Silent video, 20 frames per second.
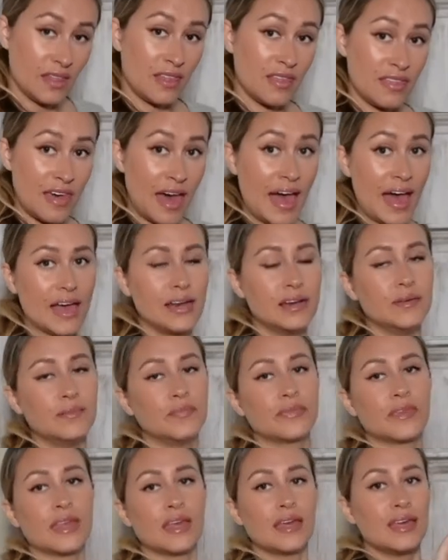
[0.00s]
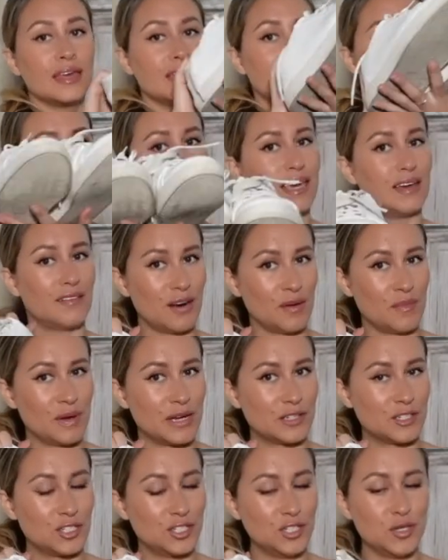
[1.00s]
Then, here are
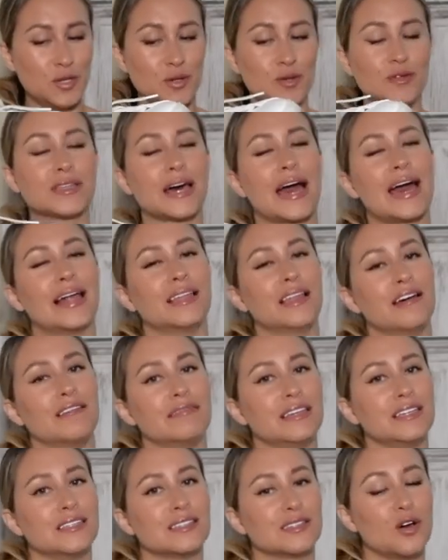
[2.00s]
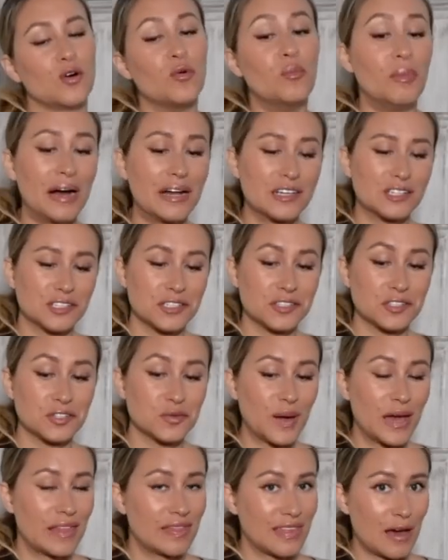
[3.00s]
my shoes. I love these so much. These are
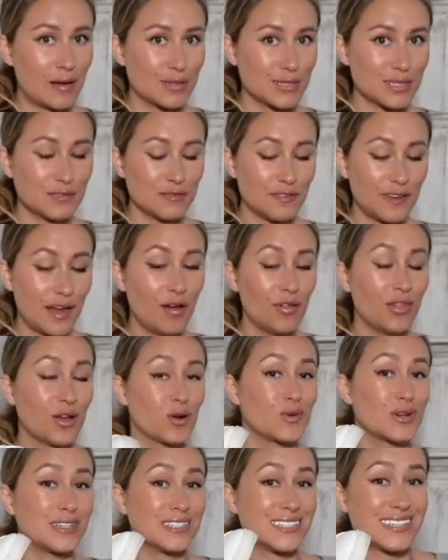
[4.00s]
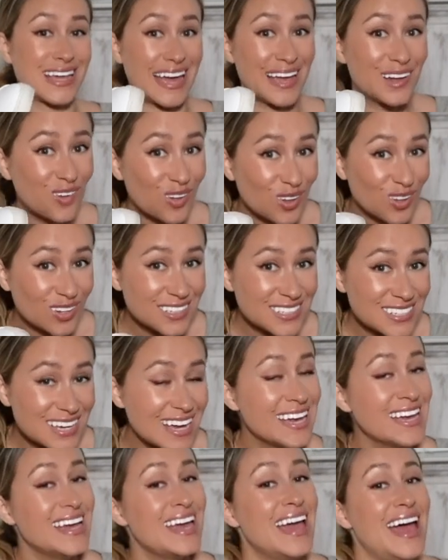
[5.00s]
by Thousandfell. They're recycled.
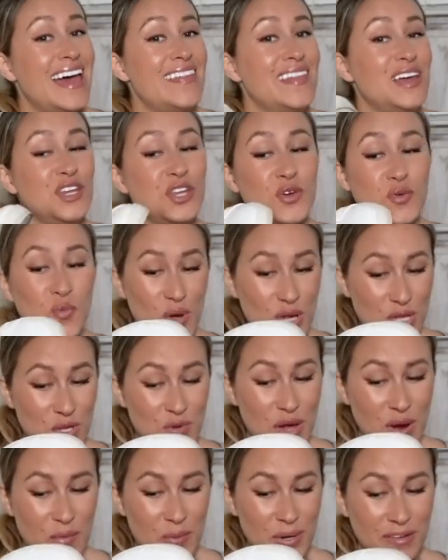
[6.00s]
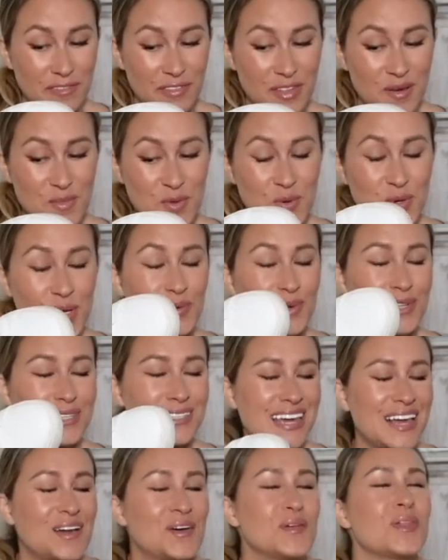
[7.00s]
And then when you get rid of them, you can
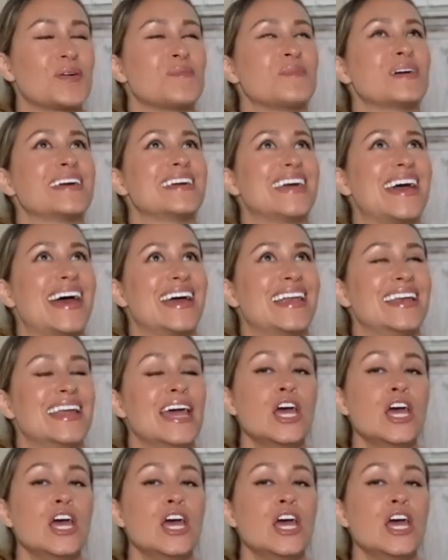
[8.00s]
recycle them again.